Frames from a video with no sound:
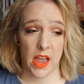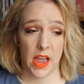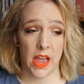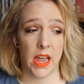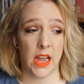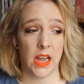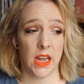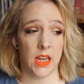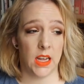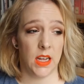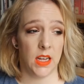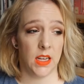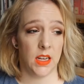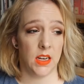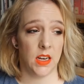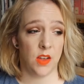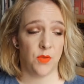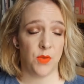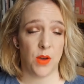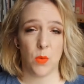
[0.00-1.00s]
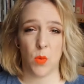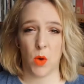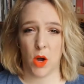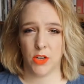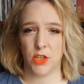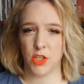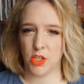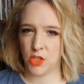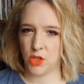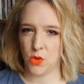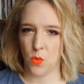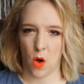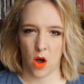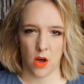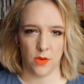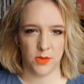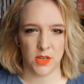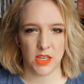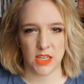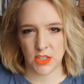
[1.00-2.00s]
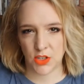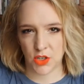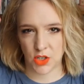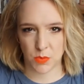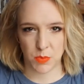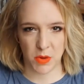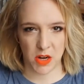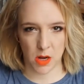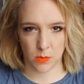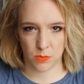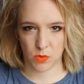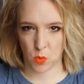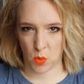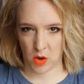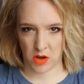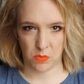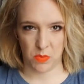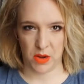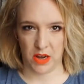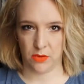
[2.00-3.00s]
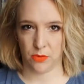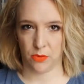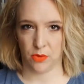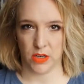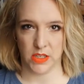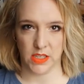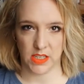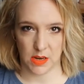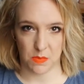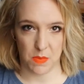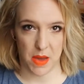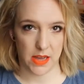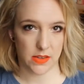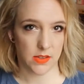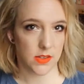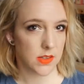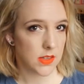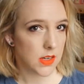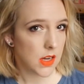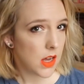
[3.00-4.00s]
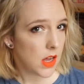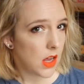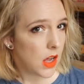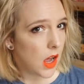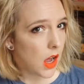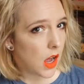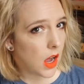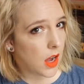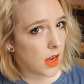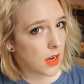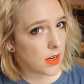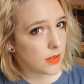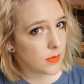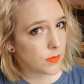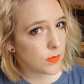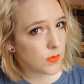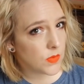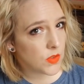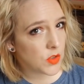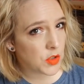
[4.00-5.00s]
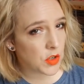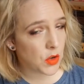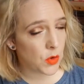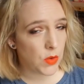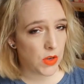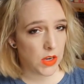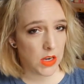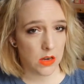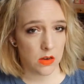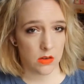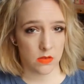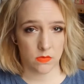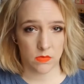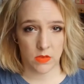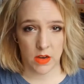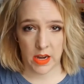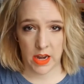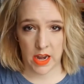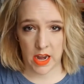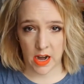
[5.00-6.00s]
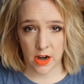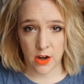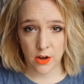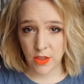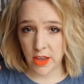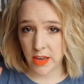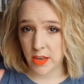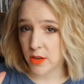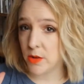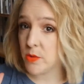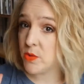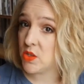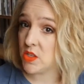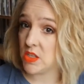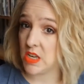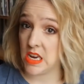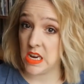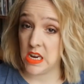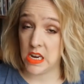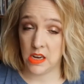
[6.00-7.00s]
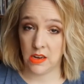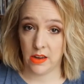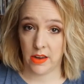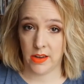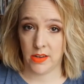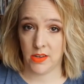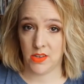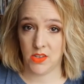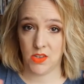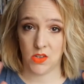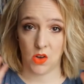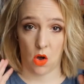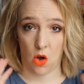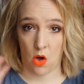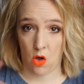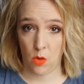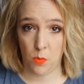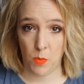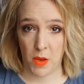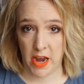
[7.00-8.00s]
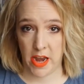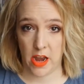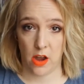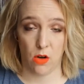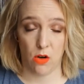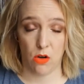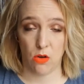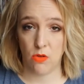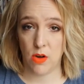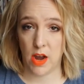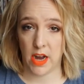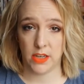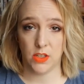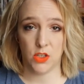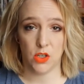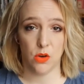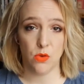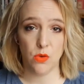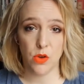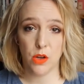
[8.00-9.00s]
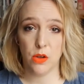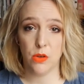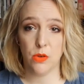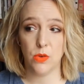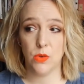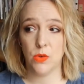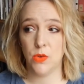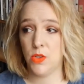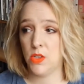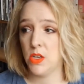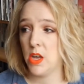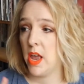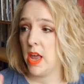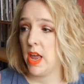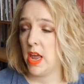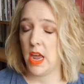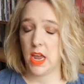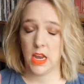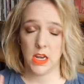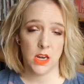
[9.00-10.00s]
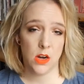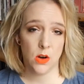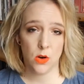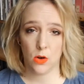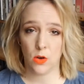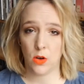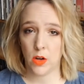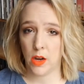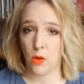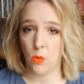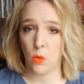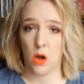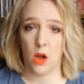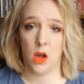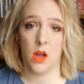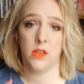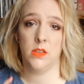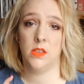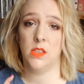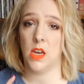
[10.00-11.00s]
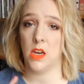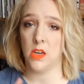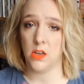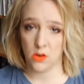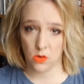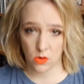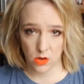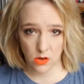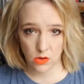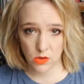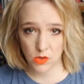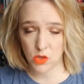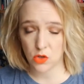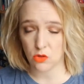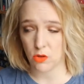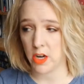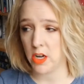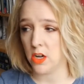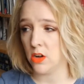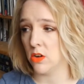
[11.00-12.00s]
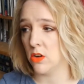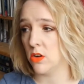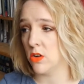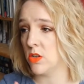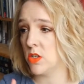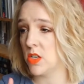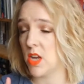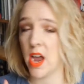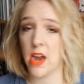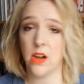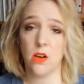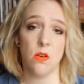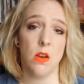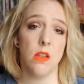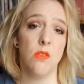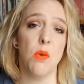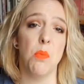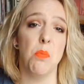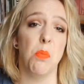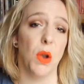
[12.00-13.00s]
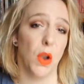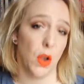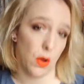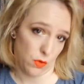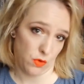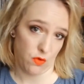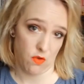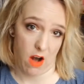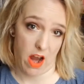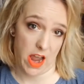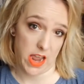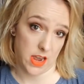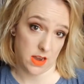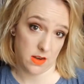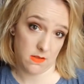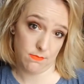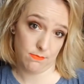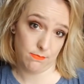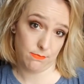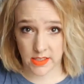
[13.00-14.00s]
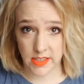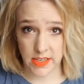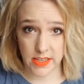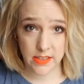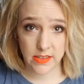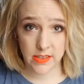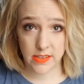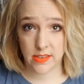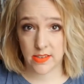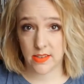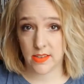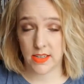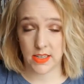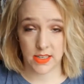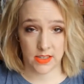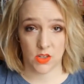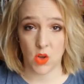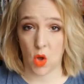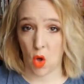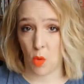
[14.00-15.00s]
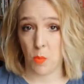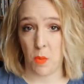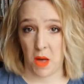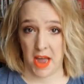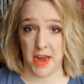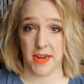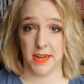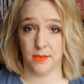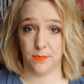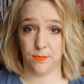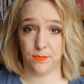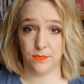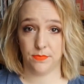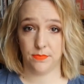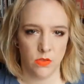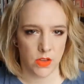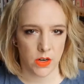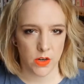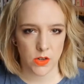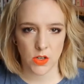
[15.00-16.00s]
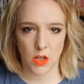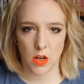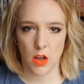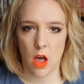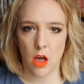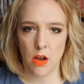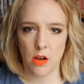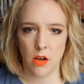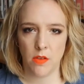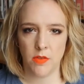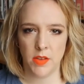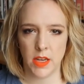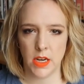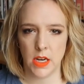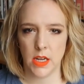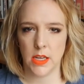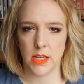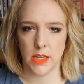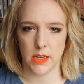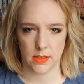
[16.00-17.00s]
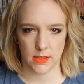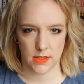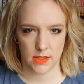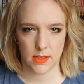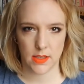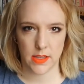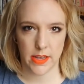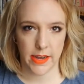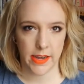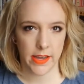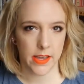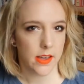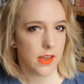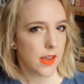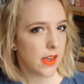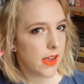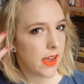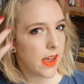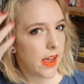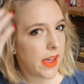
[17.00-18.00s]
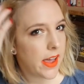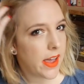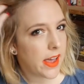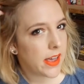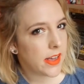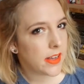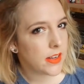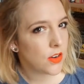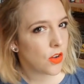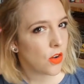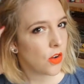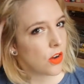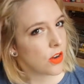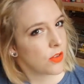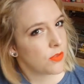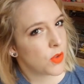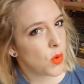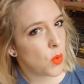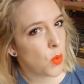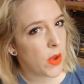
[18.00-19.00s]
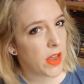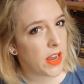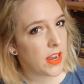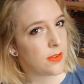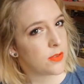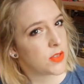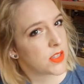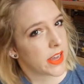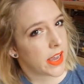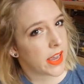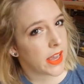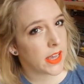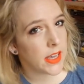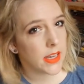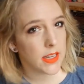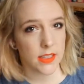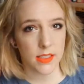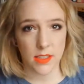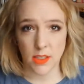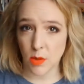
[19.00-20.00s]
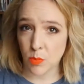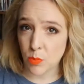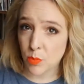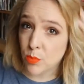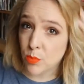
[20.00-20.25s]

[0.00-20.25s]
And if I wash it too often, it just becomes one big frizzy mess. Um, so the hair that you see is all my own. I don't use any curling wands, I don't use straighteners, I don't even blow dry it. This is all mine. There's a lot of it, it is thick, and all of the waves and